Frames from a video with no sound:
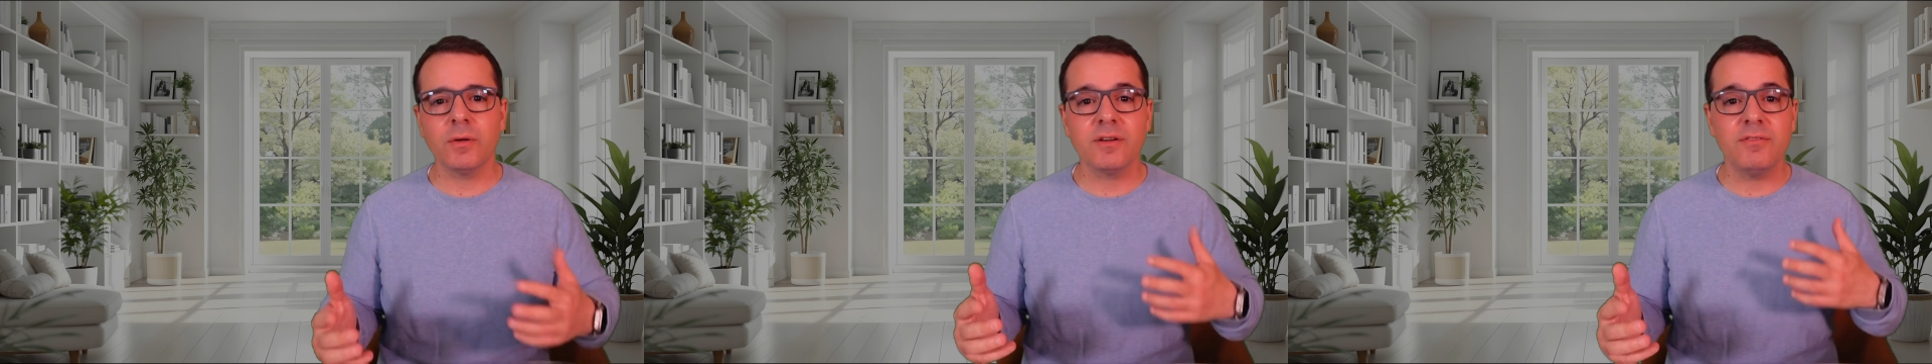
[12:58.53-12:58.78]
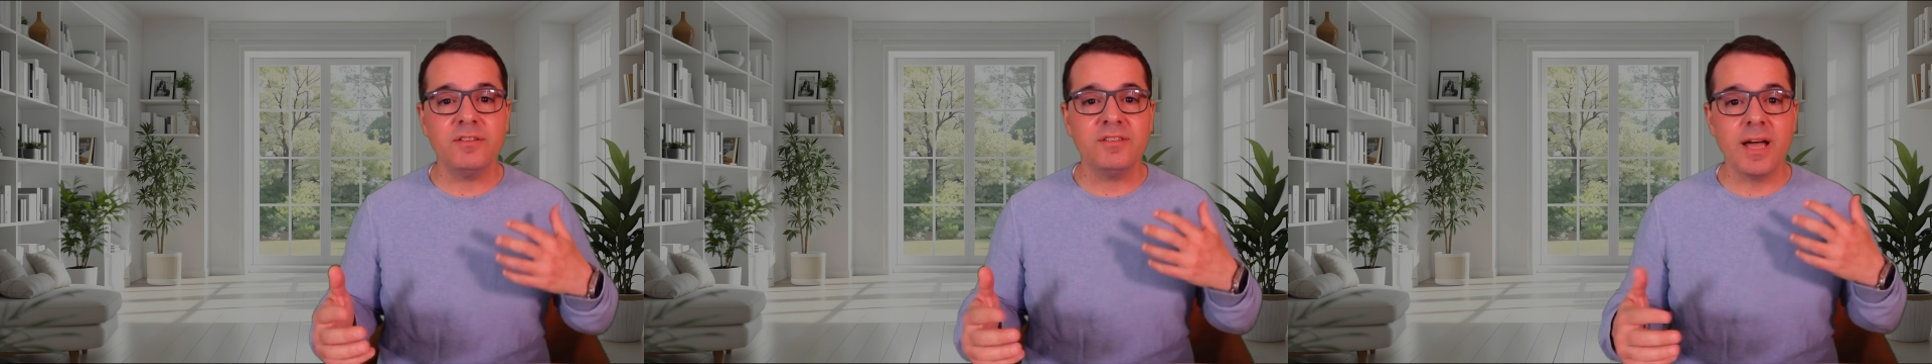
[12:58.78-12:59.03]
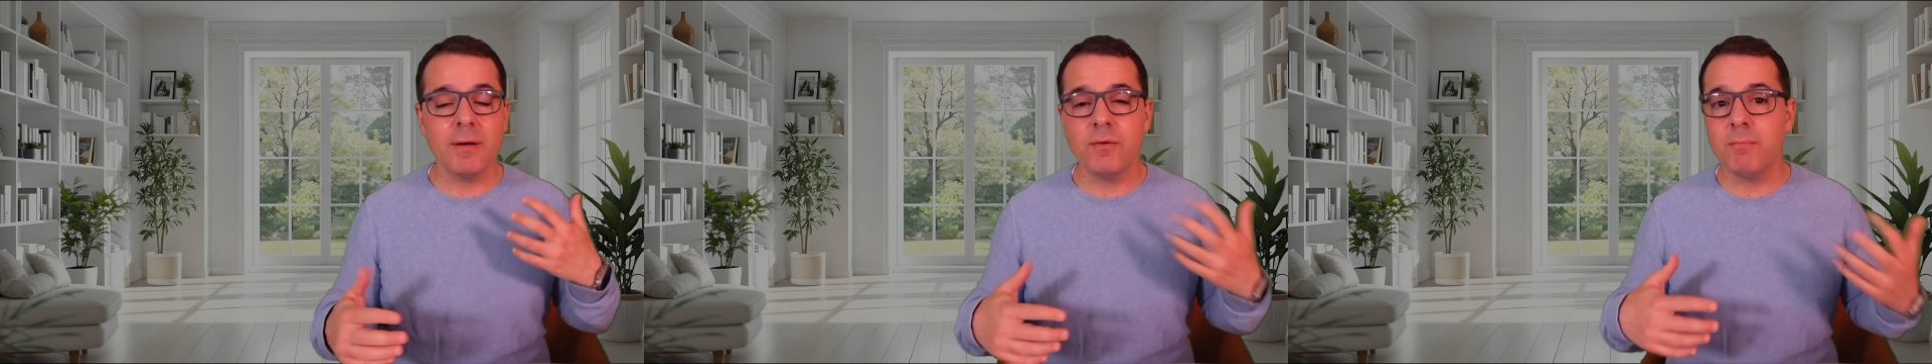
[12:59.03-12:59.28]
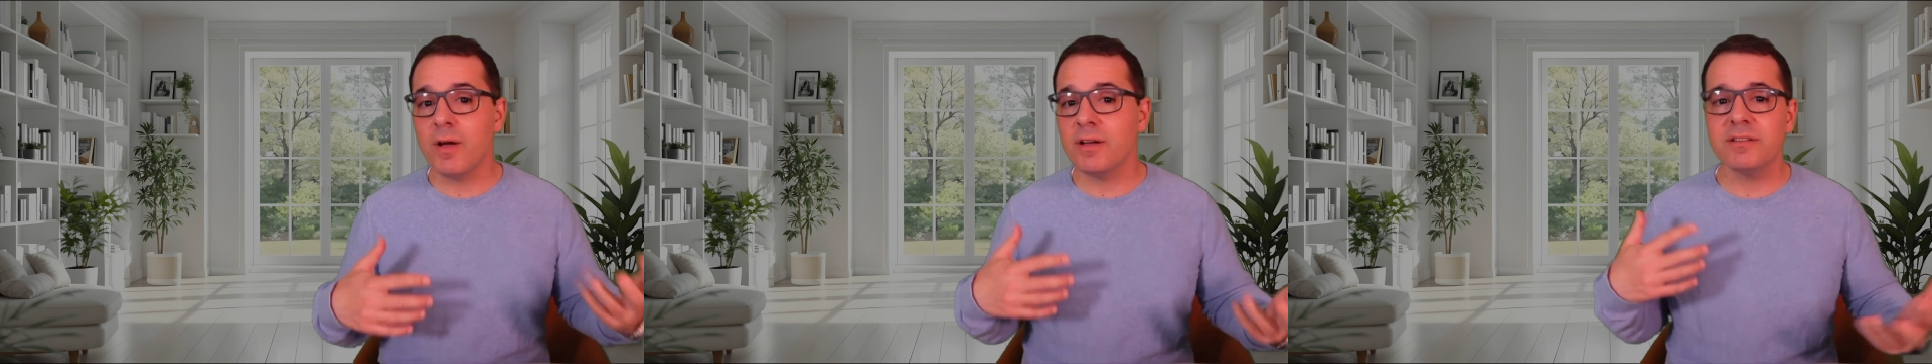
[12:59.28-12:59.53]
bit of a
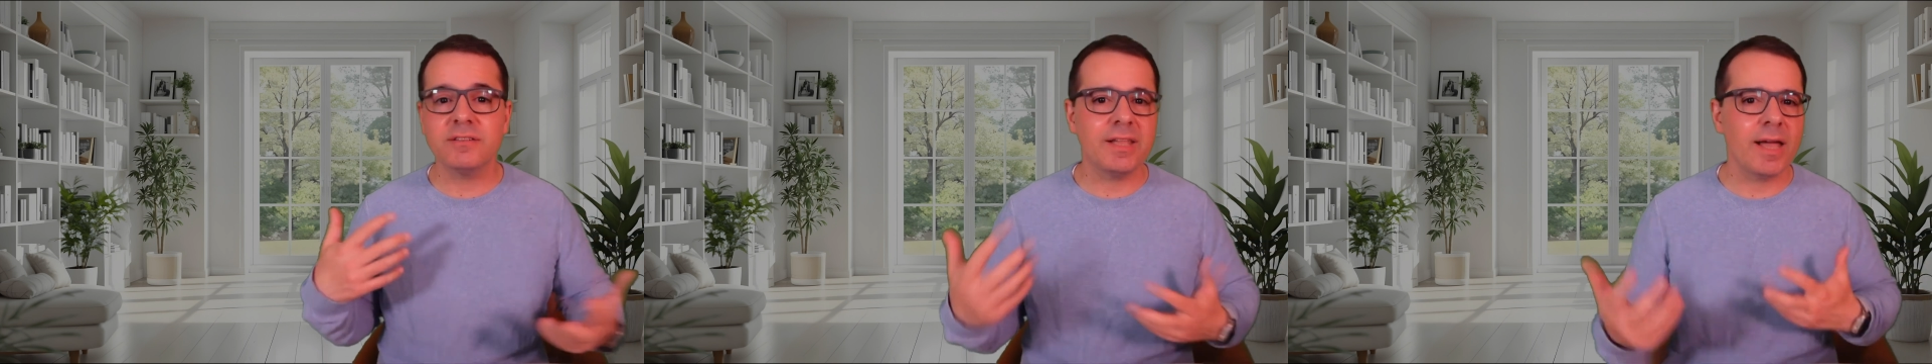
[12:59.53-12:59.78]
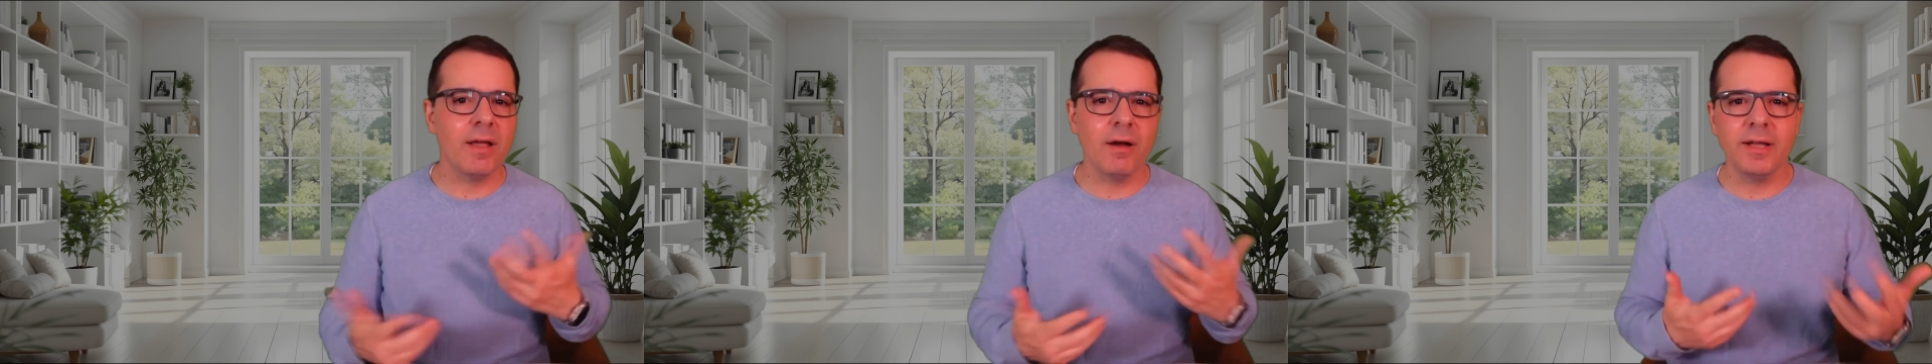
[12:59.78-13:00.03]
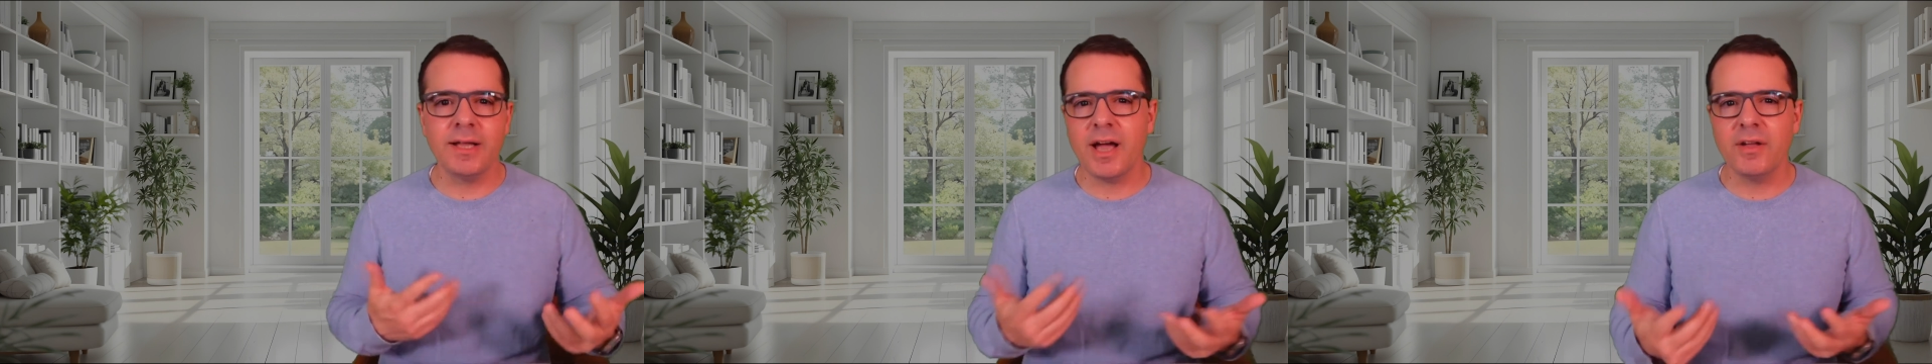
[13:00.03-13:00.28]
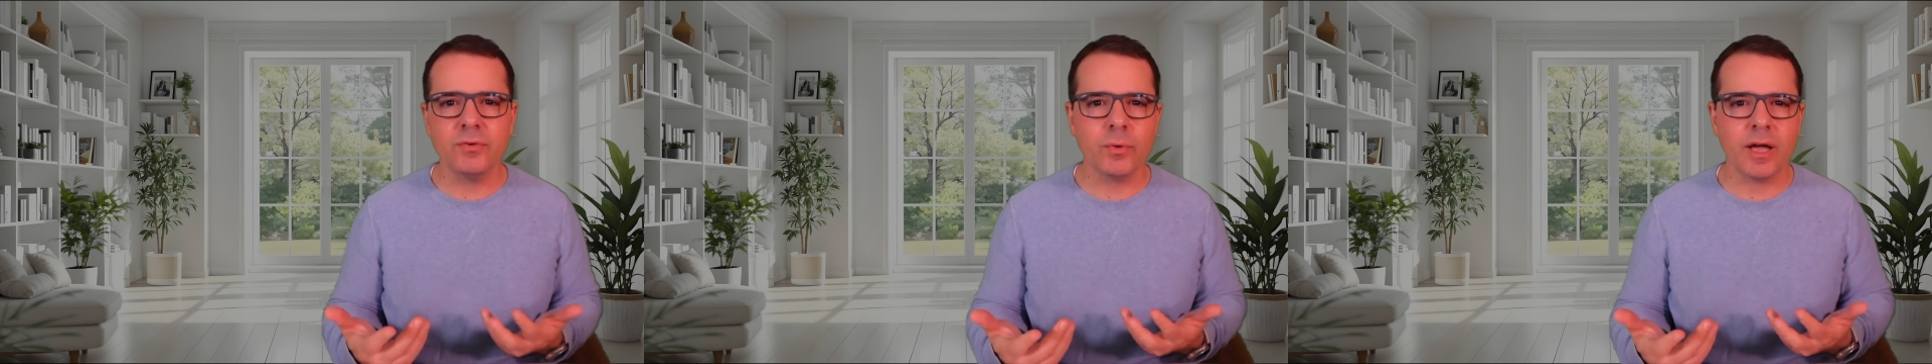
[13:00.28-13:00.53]
cyberpunk style, and
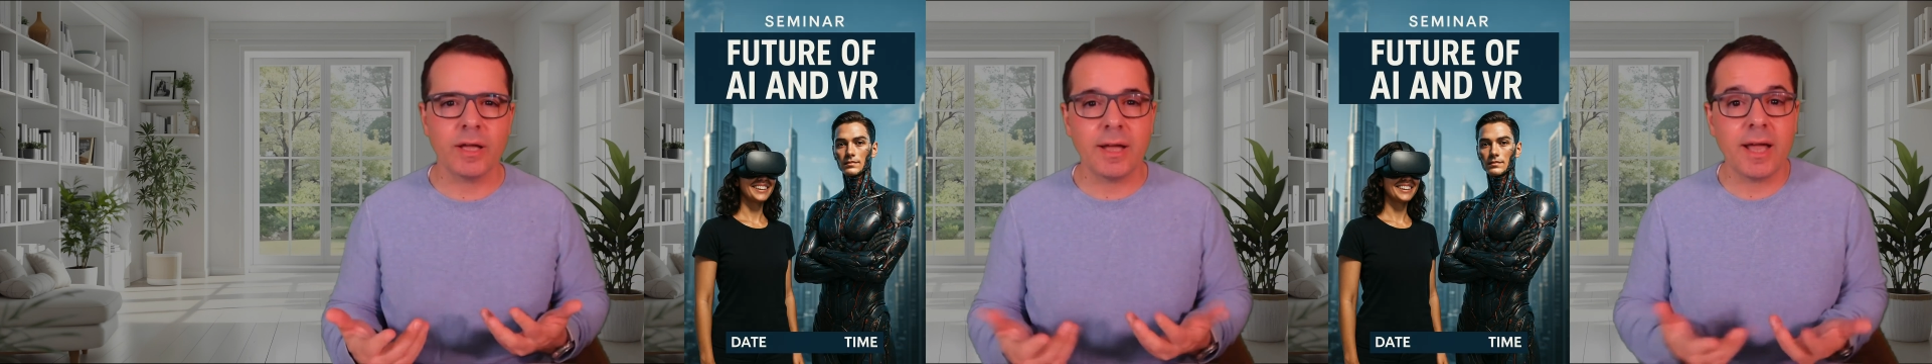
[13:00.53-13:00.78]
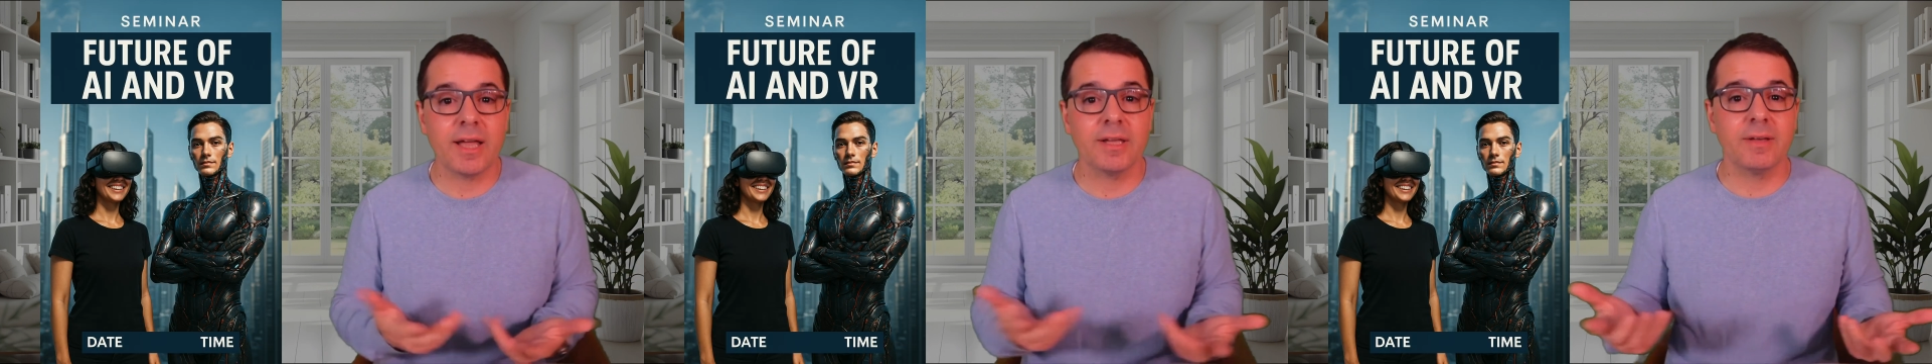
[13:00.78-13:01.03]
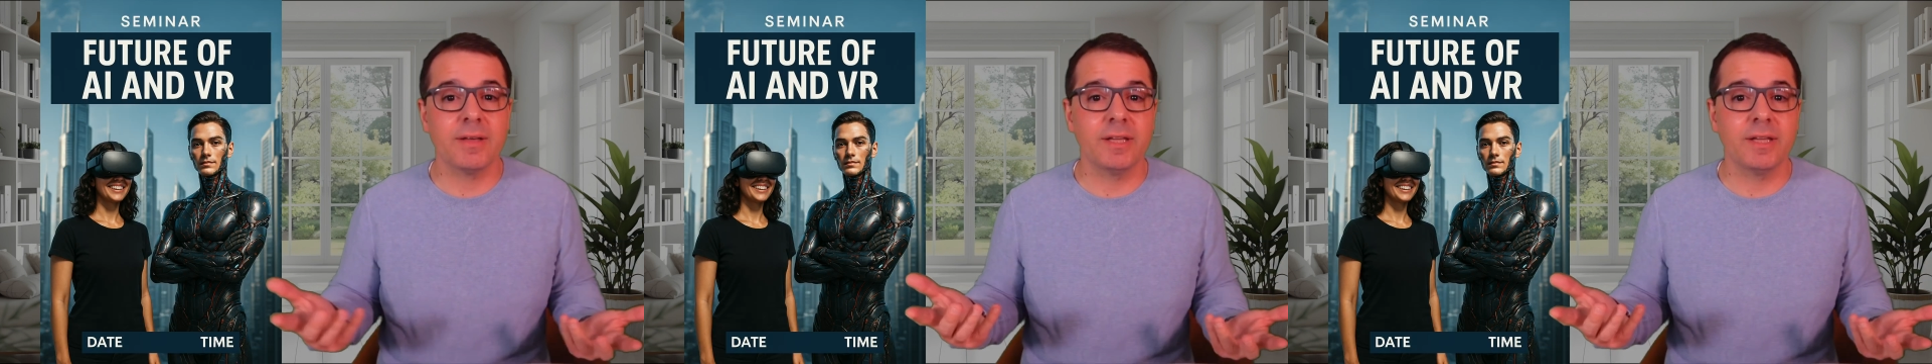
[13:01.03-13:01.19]
here's what I got.